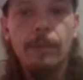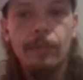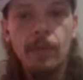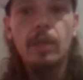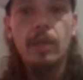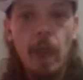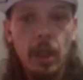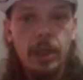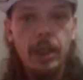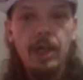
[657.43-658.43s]
the dark
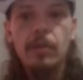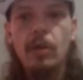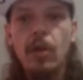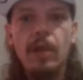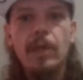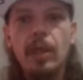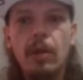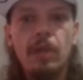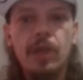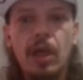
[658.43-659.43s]
theme, you know what I mean? I was
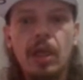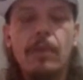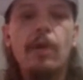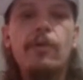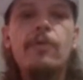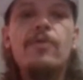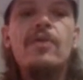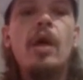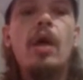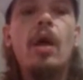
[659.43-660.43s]
talking about.
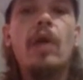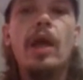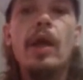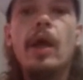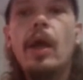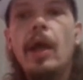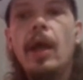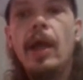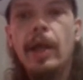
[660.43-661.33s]
Okay, and